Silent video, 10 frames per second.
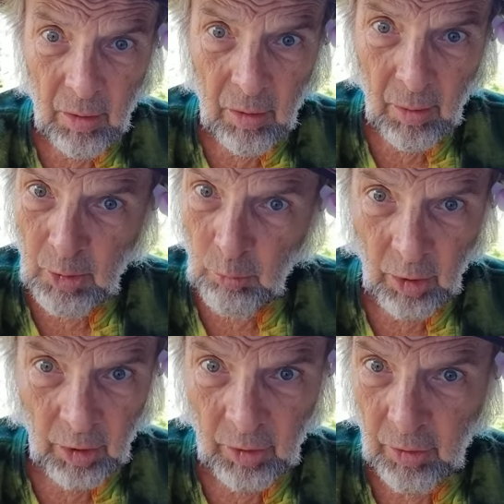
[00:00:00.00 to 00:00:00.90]
I mean,
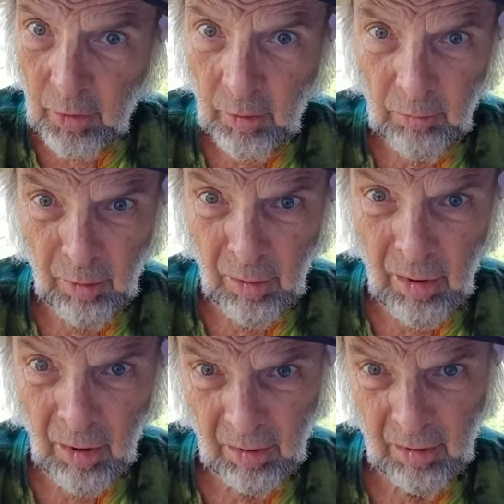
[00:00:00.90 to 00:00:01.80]
what could go
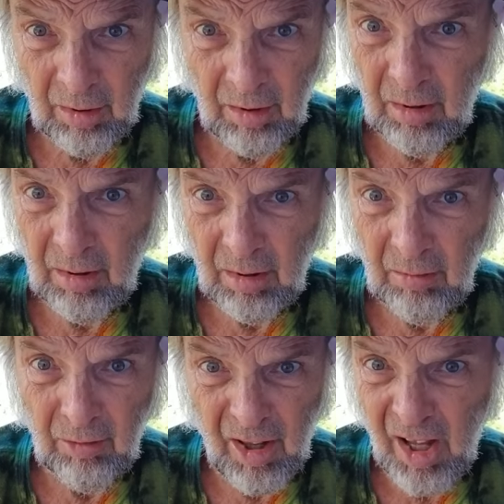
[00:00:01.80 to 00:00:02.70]
wrong
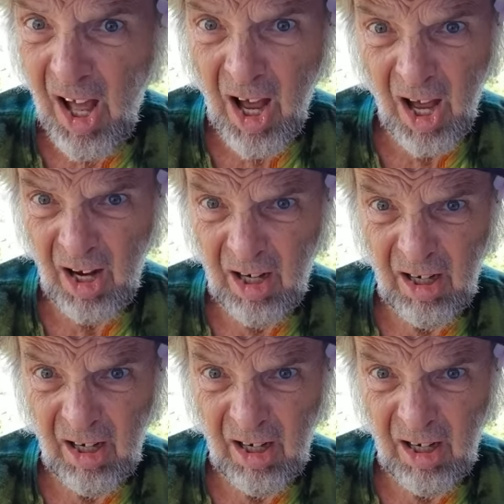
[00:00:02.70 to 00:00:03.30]
with that?